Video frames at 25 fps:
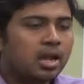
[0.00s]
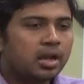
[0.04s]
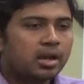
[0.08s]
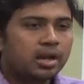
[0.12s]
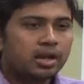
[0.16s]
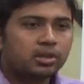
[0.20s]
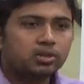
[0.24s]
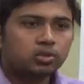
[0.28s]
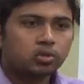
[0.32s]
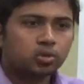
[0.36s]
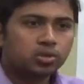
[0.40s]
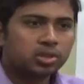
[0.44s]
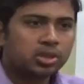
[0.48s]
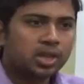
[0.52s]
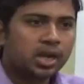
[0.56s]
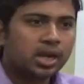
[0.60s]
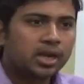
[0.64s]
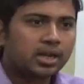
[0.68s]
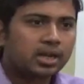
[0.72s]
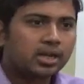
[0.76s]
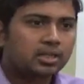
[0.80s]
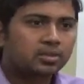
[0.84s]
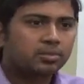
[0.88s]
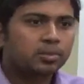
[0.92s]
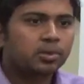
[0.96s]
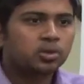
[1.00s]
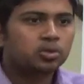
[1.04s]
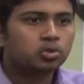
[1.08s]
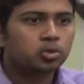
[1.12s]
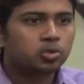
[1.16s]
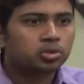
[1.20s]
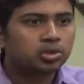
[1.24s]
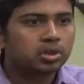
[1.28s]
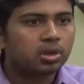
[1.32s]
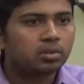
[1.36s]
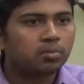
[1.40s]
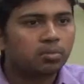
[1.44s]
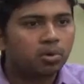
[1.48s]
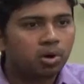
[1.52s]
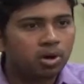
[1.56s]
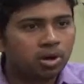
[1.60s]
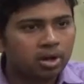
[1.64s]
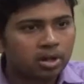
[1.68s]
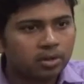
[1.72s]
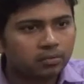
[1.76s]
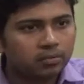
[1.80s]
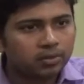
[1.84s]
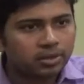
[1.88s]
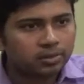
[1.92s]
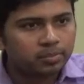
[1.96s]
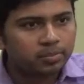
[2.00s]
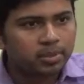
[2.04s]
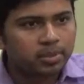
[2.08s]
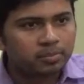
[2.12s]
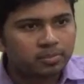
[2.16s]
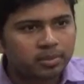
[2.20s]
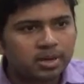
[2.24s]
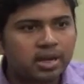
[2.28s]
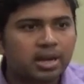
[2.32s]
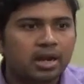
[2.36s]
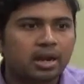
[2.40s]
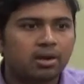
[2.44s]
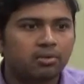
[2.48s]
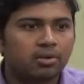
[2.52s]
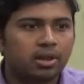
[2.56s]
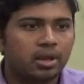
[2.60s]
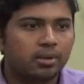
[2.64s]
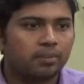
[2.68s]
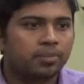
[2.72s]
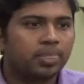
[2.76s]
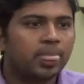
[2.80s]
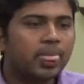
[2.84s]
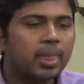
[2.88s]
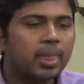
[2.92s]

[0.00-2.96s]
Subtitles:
like social attachment, social bonding with people around him.